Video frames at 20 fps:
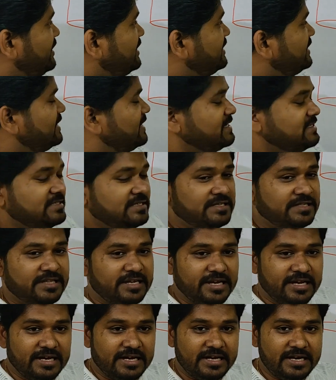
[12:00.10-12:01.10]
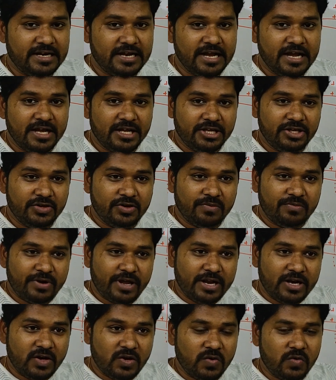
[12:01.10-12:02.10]
to intensity there? You have to
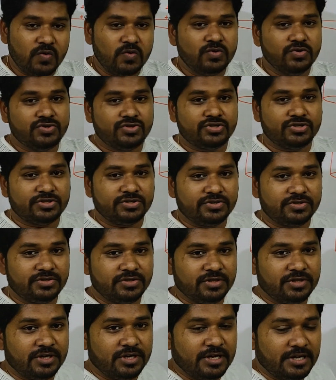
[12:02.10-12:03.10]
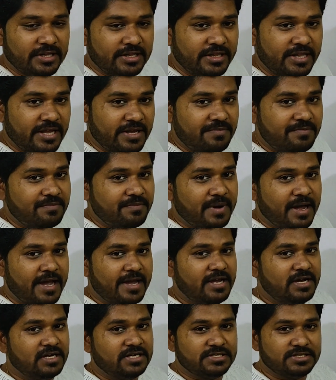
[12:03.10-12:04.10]
enclose them
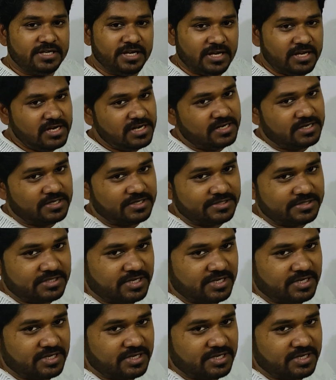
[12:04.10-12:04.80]
by Gaussian